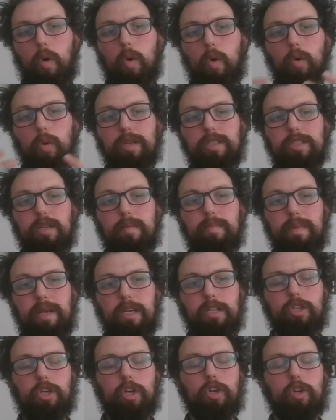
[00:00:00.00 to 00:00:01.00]
Holism
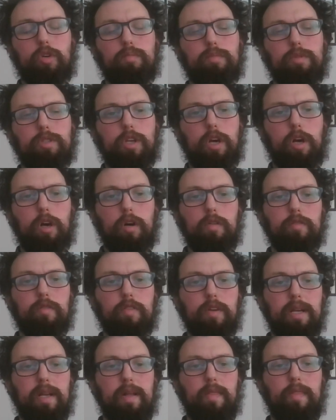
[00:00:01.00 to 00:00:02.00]
in terms of
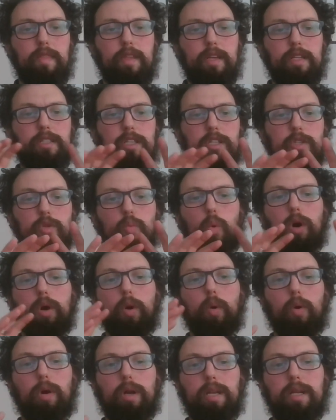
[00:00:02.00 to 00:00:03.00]
this is
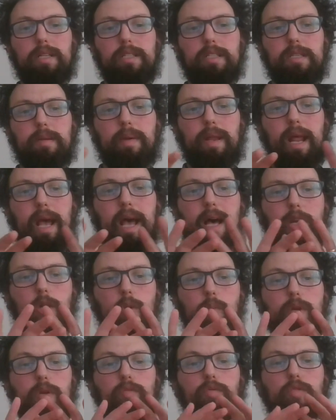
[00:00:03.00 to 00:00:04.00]
one organism and how
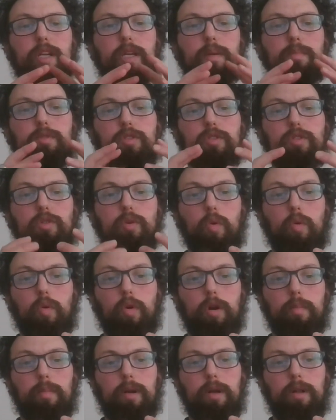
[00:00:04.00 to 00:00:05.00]
do we
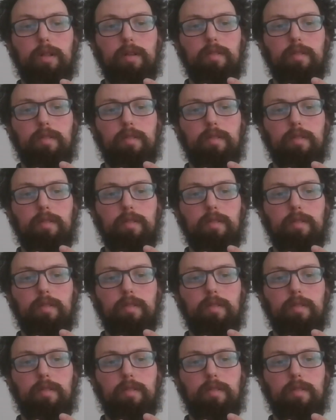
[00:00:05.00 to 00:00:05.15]
reabsorb